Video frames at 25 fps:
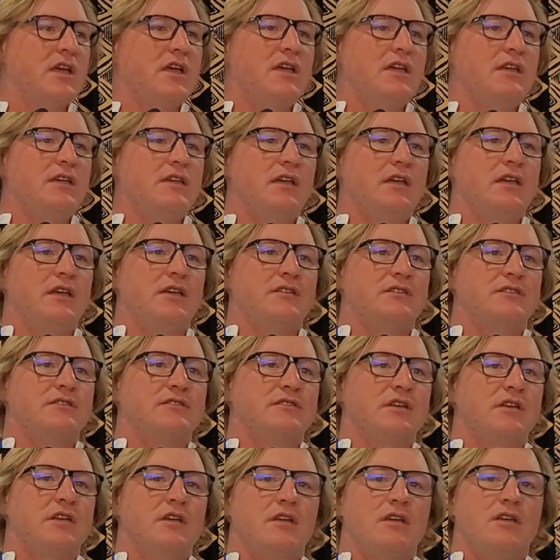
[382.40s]
Yes,
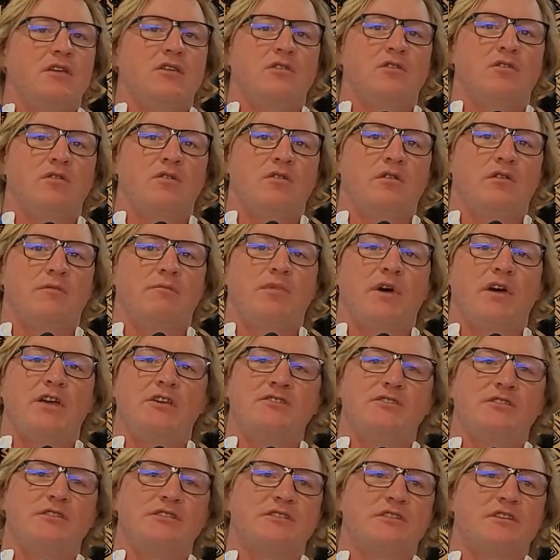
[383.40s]
your
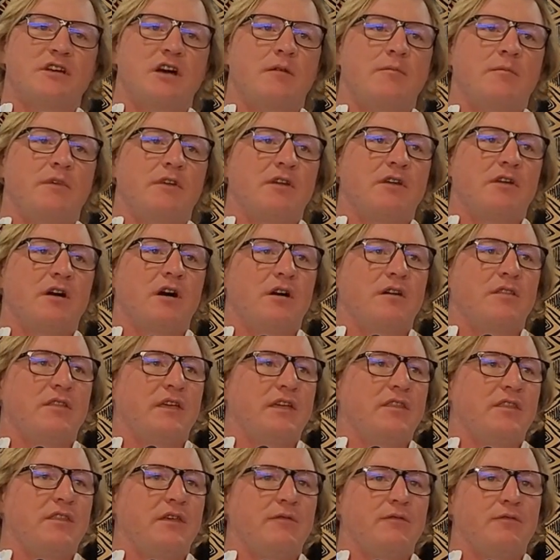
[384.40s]
patients come and go. They're
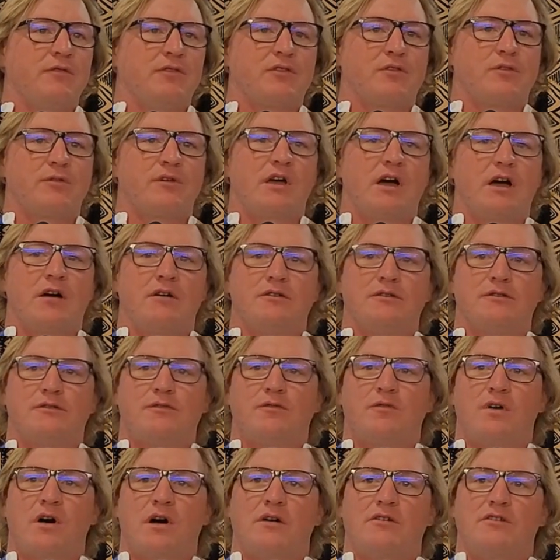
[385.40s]
there for 3 hours,
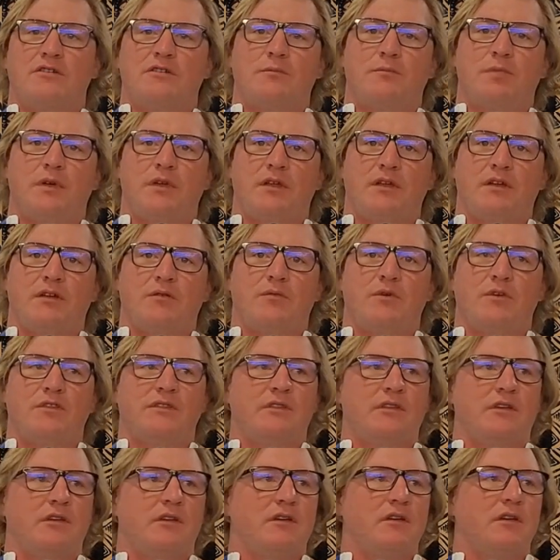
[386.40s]
4 hours, depending on what
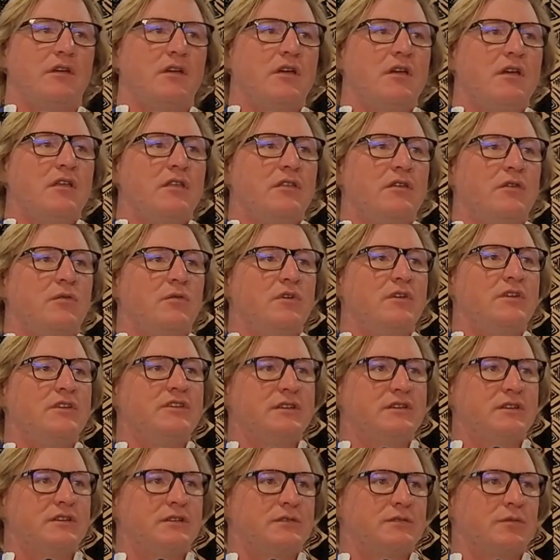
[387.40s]
the
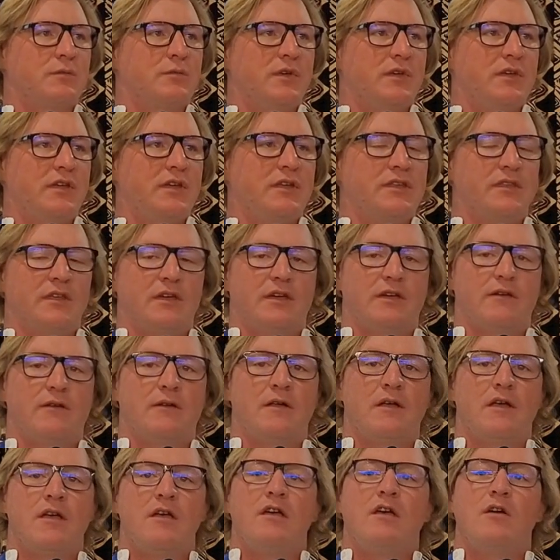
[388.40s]
reason is for being there.
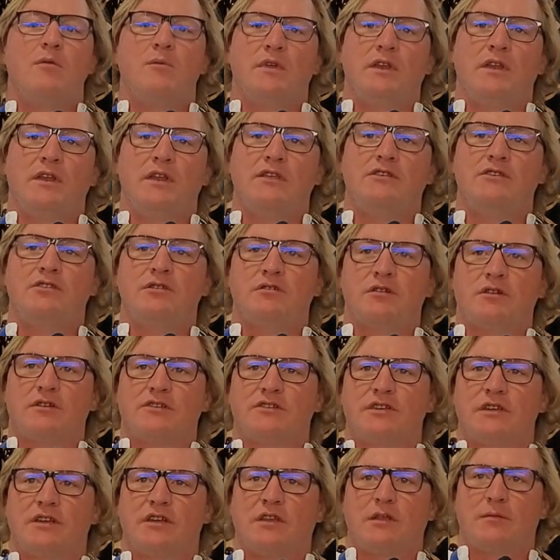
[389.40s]
And we need to
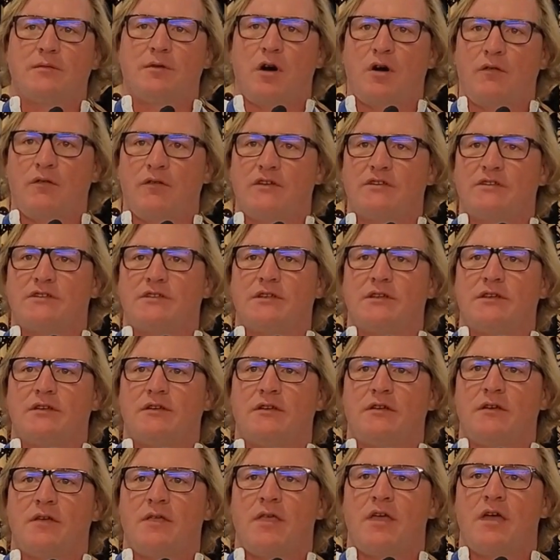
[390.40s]
consider them, obviously.
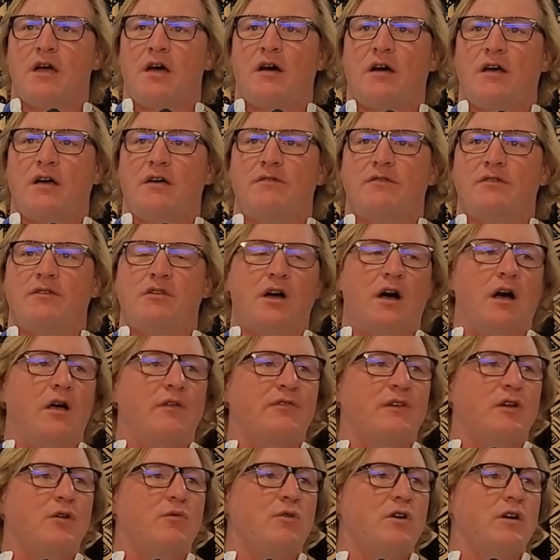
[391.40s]
However, your
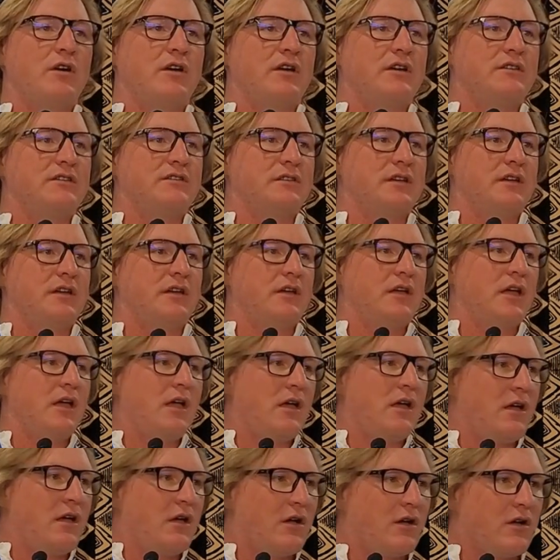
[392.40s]
healthcare worker is there
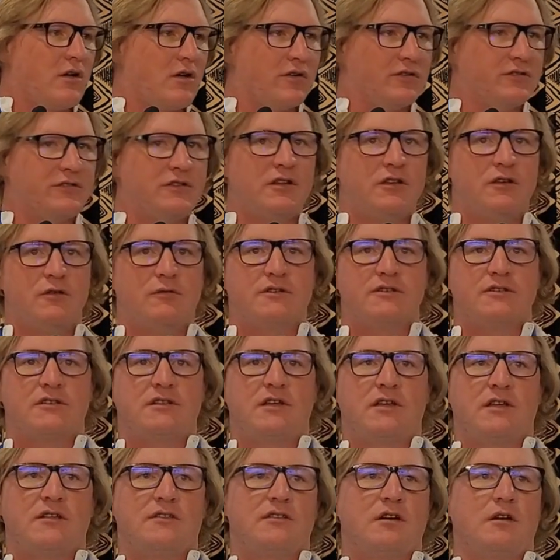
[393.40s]
continuously.
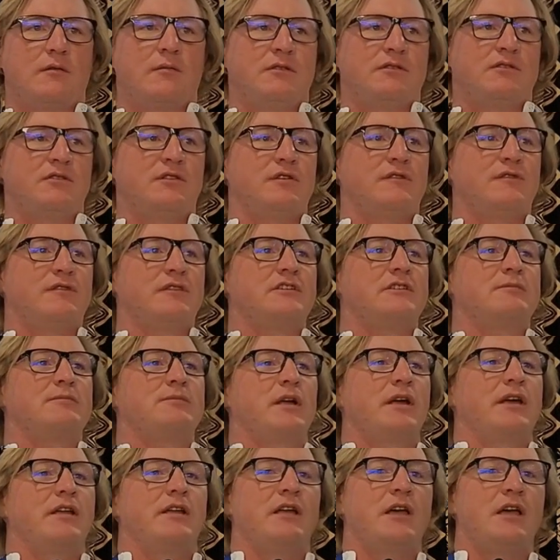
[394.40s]
And Toby sort of
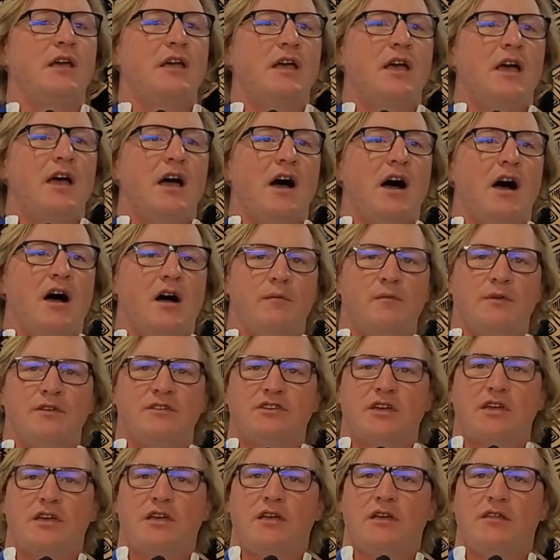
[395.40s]
explained how
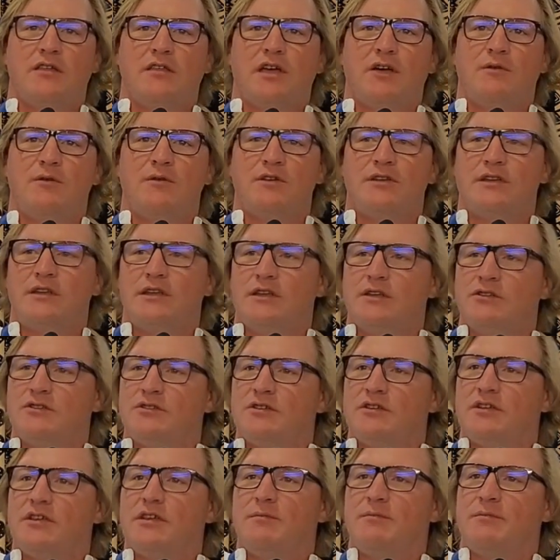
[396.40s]
much air they would need to
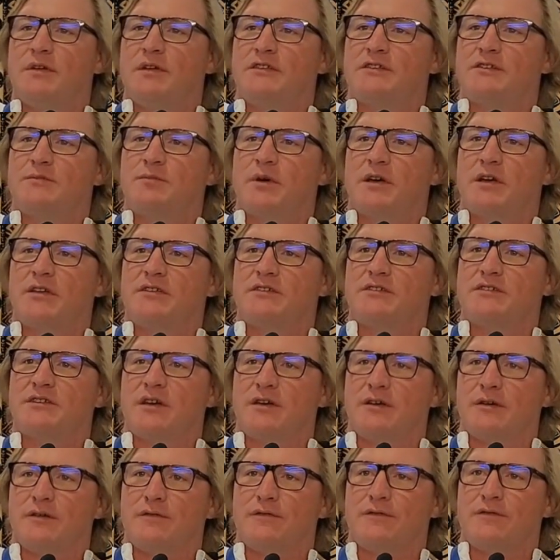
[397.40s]
keep that space
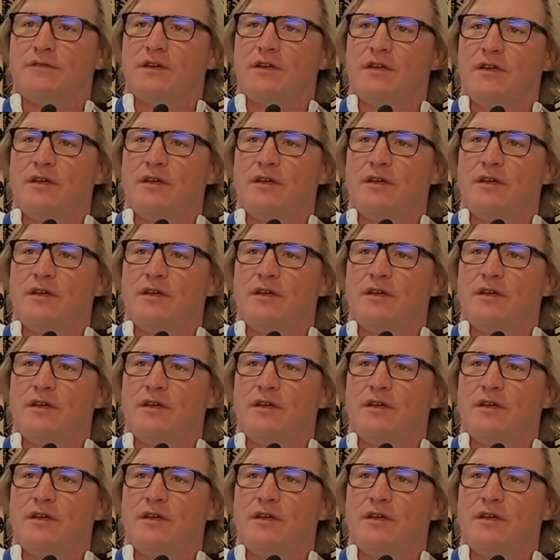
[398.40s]
safe.